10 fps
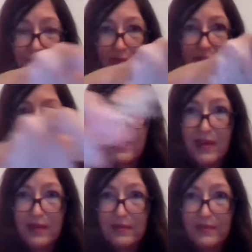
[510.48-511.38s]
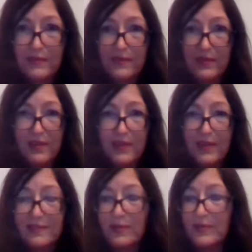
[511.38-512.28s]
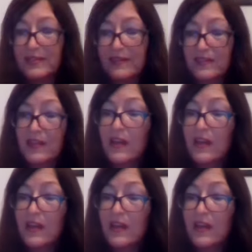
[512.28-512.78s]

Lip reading: like that. So that's what we did.